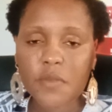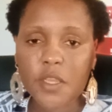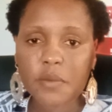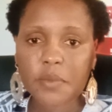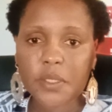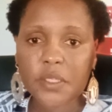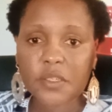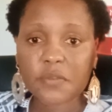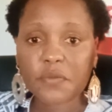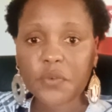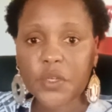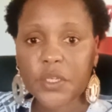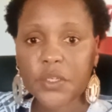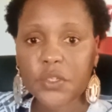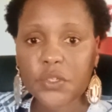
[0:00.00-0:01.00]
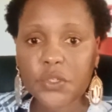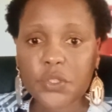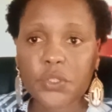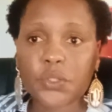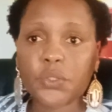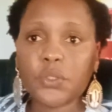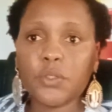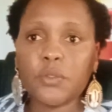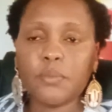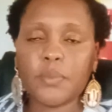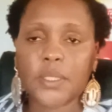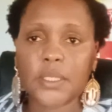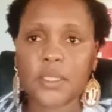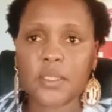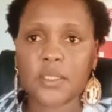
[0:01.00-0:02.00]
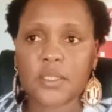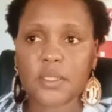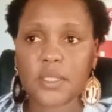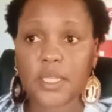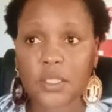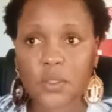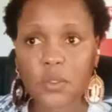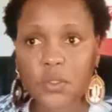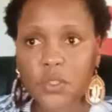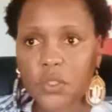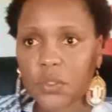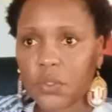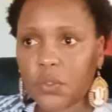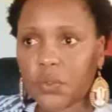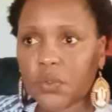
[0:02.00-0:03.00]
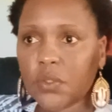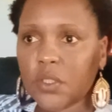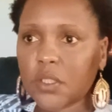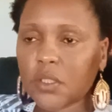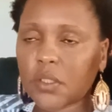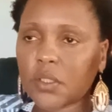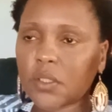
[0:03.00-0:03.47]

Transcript: maybe different to you, but that's also good.